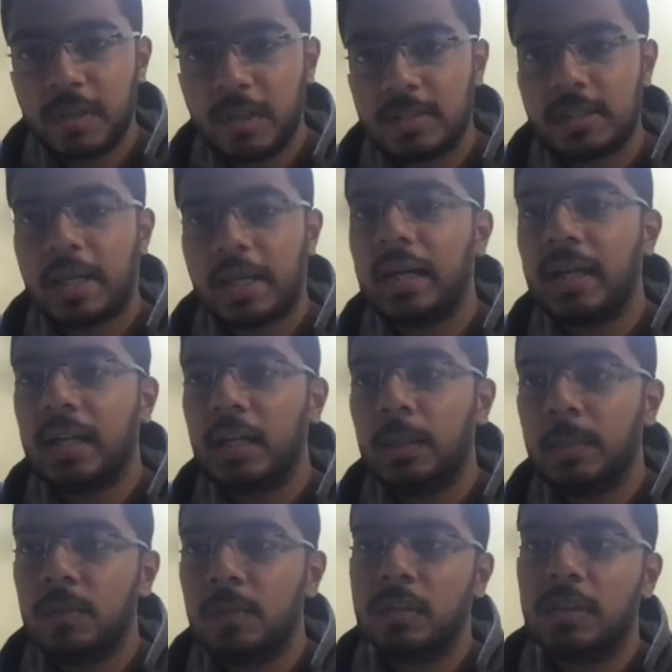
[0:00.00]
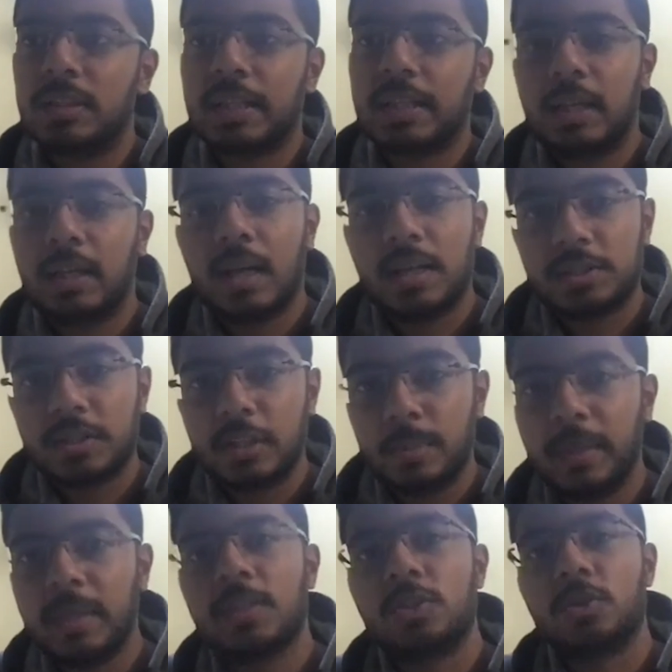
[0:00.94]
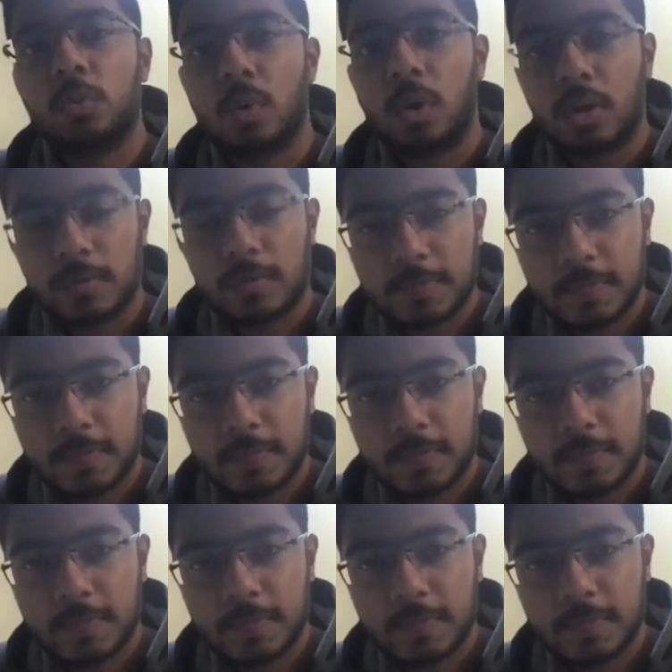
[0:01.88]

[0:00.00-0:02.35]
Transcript: second element with the second last element, and so on,